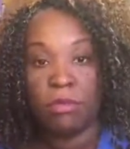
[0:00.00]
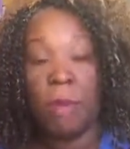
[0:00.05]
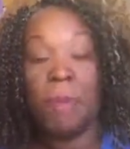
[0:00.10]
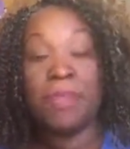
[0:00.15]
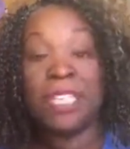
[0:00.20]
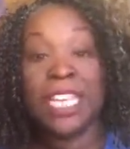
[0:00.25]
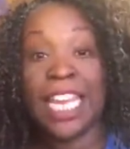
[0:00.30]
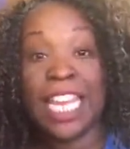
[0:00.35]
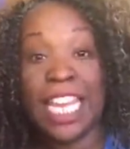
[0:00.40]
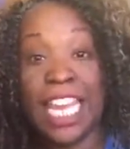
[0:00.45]
I'm going
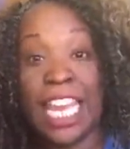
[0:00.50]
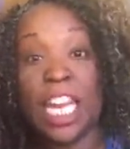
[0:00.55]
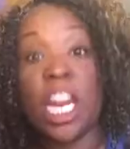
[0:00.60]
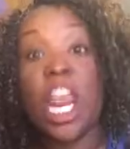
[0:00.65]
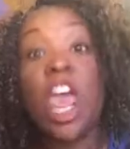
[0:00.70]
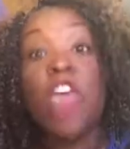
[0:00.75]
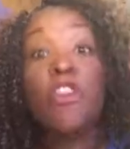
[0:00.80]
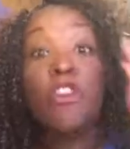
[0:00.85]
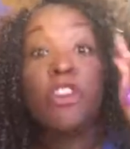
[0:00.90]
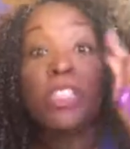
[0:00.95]
to say it
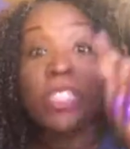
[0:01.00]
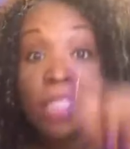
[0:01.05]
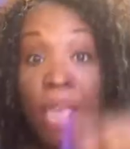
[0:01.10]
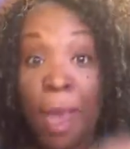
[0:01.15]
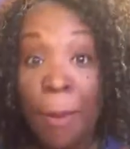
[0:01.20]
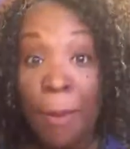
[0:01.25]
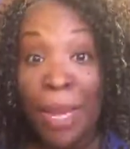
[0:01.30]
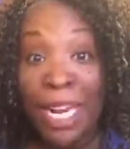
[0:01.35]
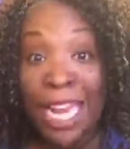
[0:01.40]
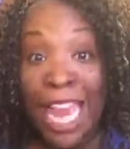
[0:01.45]
again. There's
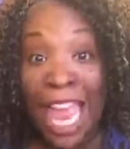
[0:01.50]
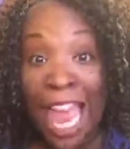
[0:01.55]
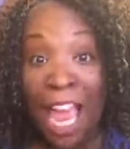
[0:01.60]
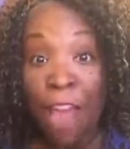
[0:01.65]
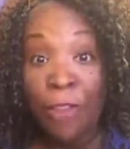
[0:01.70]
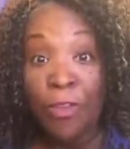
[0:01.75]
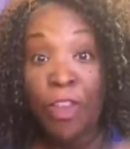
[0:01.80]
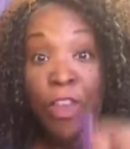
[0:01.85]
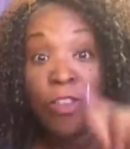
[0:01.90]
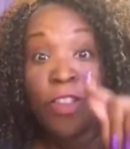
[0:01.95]
somebody
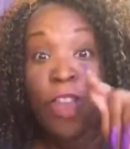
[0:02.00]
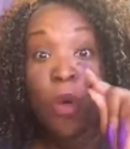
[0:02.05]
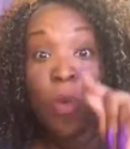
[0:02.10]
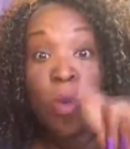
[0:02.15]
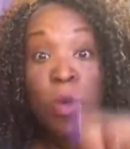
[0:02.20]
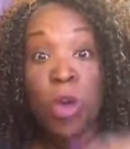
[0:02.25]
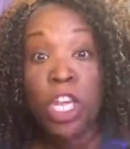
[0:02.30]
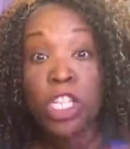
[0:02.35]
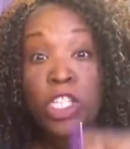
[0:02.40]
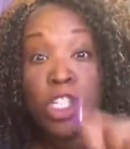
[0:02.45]
out there
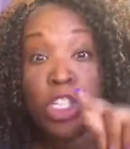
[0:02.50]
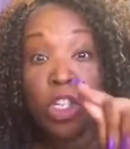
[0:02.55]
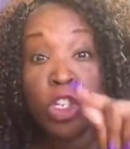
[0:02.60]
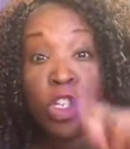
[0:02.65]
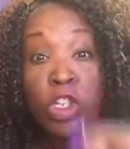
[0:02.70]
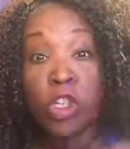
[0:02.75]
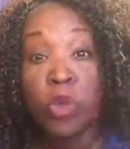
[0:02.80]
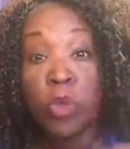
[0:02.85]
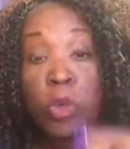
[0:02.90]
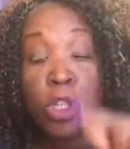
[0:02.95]
that wants to
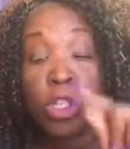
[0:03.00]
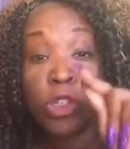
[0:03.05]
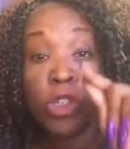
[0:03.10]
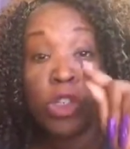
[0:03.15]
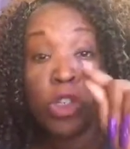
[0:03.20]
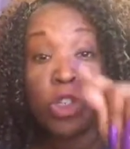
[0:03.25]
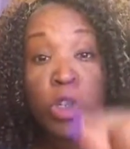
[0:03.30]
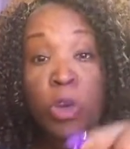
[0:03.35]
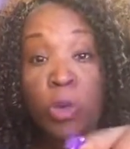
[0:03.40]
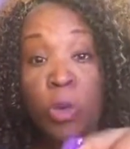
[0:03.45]
do what
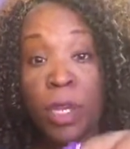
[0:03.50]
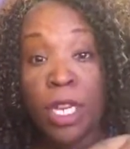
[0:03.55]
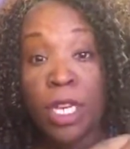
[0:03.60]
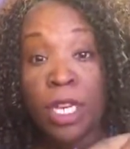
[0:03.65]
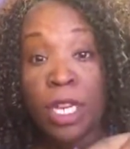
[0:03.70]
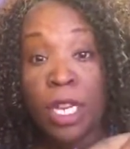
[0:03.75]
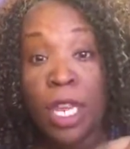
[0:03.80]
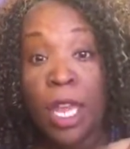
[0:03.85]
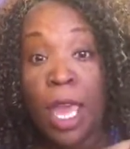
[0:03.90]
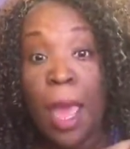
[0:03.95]
you're
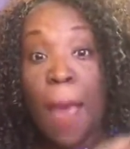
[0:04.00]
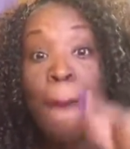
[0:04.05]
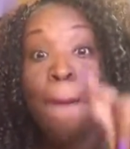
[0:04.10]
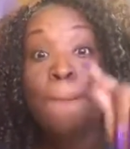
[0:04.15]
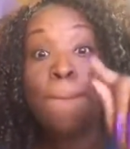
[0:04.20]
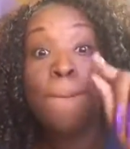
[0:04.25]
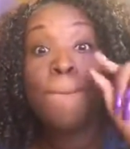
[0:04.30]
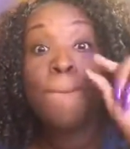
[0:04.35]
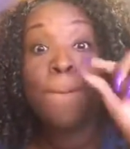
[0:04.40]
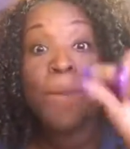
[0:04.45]
doing,
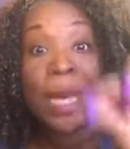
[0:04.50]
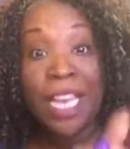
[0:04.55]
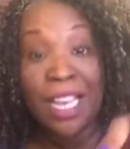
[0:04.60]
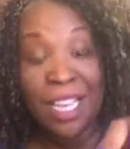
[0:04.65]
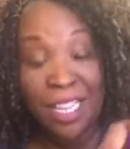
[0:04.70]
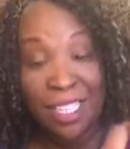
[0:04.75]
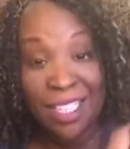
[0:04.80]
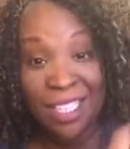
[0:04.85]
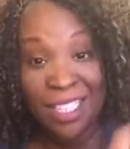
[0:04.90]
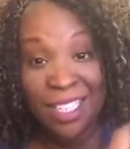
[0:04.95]

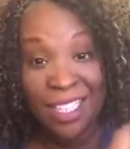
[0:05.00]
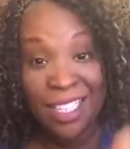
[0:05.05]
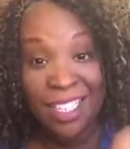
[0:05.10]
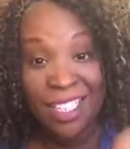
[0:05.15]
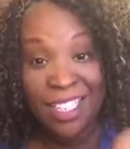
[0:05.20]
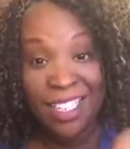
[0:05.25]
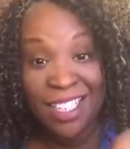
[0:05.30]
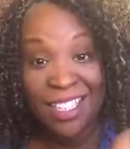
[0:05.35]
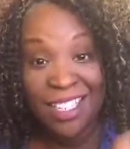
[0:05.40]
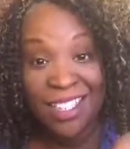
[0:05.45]
but,
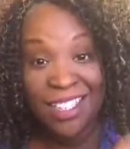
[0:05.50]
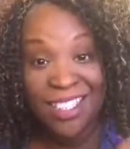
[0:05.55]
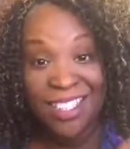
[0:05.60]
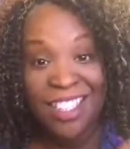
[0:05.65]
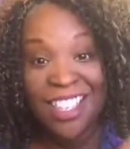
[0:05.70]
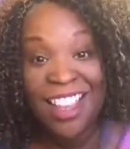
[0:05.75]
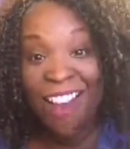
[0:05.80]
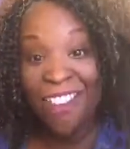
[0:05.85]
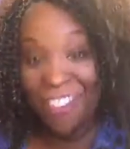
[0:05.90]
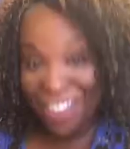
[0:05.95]

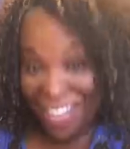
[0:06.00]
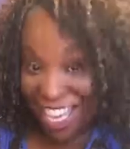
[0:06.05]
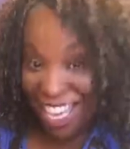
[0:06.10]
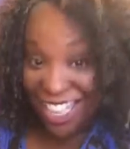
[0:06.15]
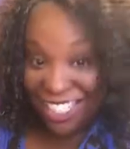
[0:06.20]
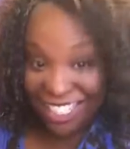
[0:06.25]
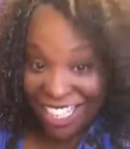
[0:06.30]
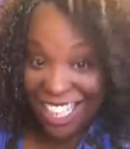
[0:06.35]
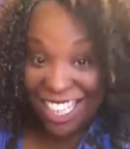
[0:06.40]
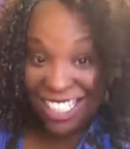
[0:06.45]
oh,
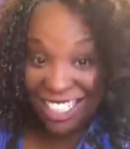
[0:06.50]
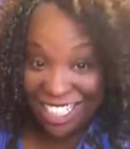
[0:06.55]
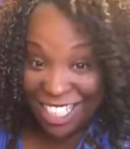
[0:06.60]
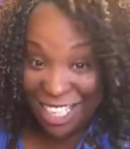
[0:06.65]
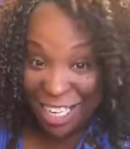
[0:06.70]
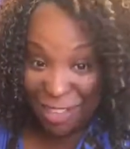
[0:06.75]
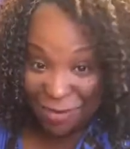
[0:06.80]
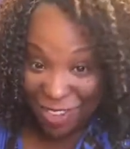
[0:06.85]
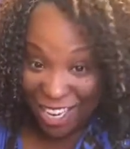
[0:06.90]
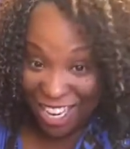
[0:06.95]
yes,
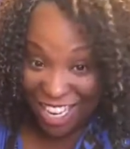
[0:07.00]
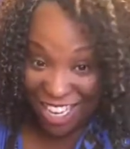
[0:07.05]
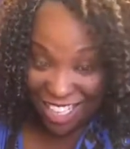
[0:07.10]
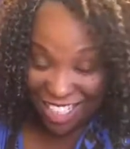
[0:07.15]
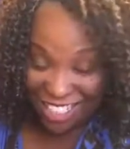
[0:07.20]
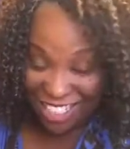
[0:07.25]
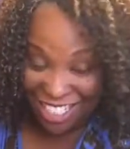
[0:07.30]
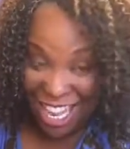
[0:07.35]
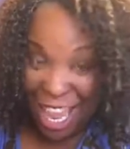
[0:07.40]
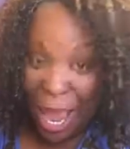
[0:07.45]
Tim,
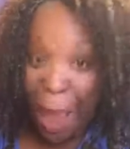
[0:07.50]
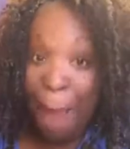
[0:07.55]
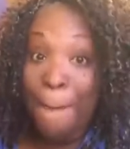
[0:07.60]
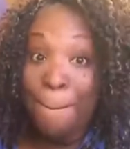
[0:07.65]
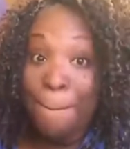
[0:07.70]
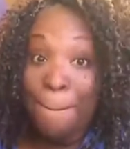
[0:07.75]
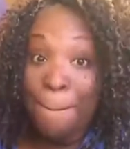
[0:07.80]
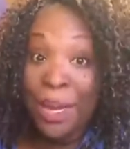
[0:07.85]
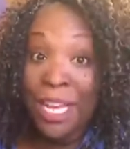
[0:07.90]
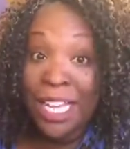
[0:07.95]
yes.
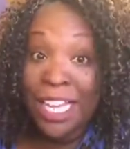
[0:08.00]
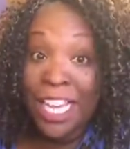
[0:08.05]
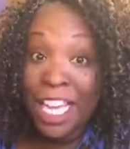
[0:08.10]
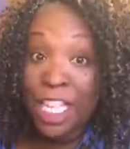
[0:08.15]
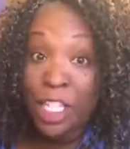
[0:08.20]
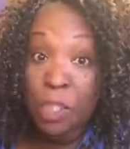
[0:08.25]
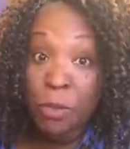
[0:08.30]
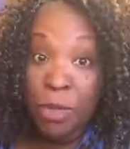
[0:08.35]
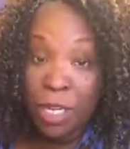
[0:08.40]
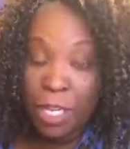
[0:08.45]
But
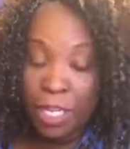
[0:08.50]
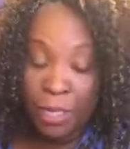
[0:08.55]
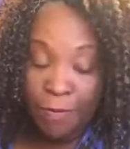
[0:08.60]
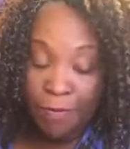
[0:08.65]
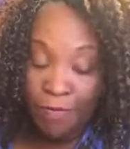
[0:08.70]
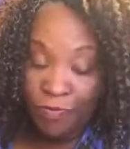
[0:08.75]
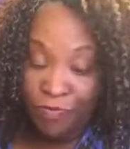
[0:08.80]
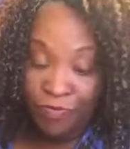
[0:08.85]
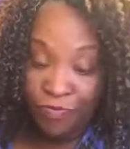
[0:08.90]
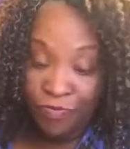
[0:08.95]
guess what?